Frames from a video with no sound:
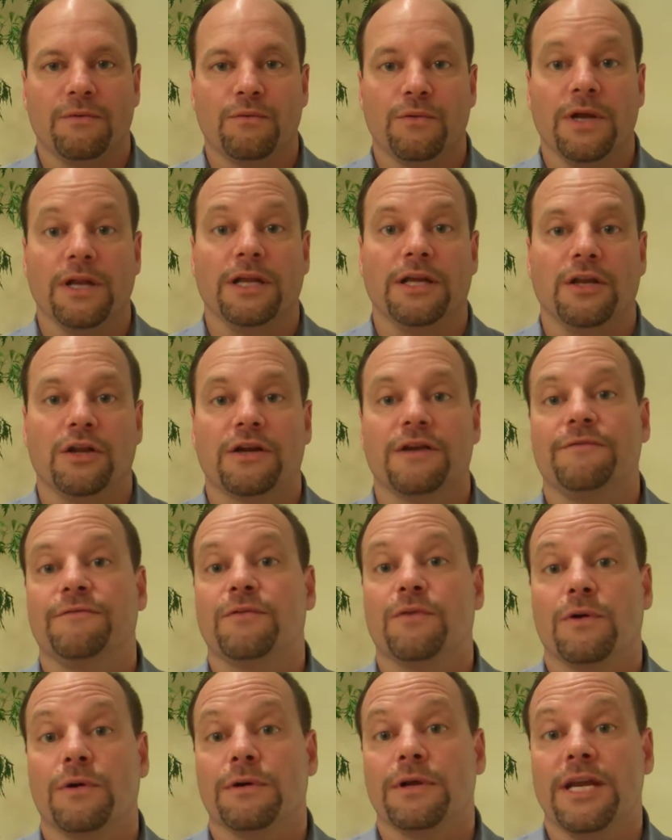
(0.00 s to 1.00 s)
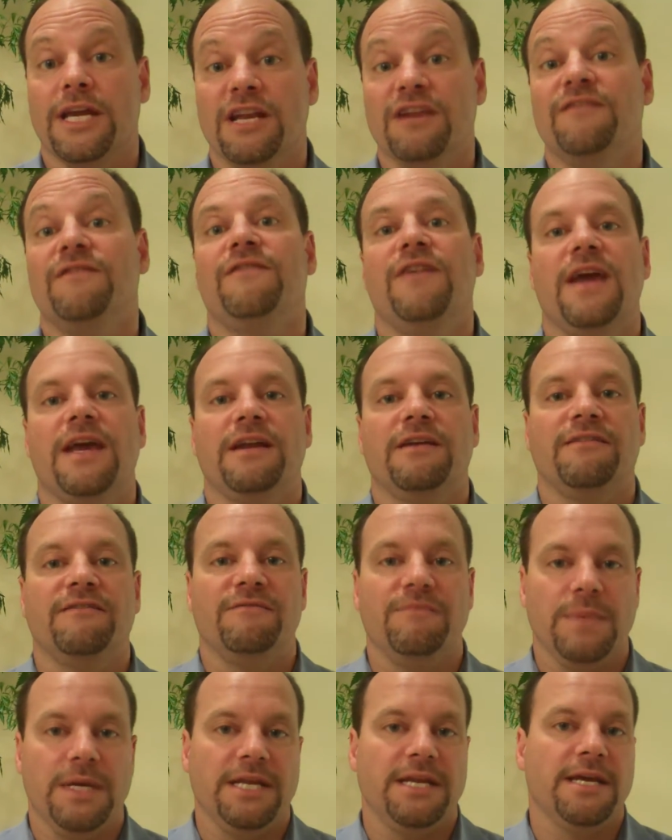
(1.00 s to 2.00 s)
really looking for
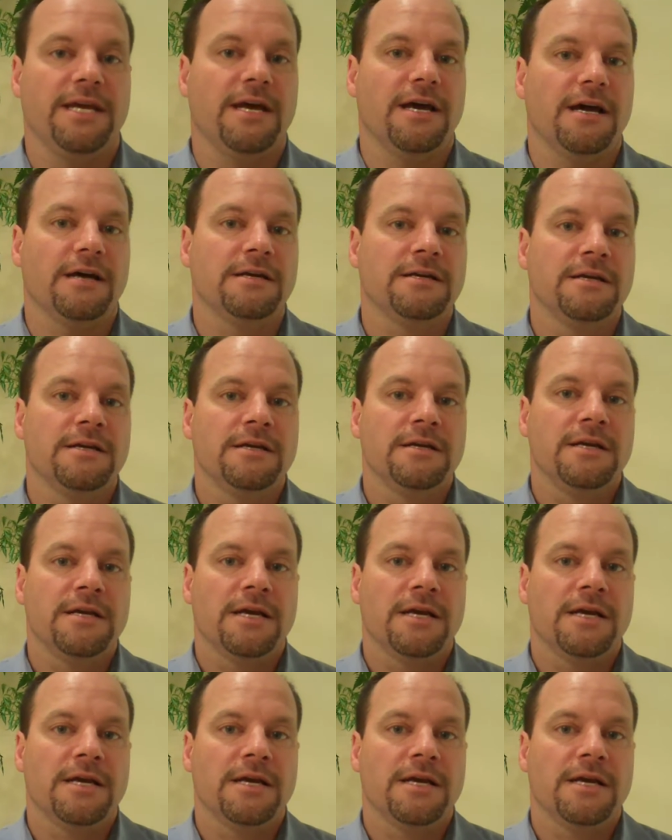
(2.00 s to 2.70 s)
innovative media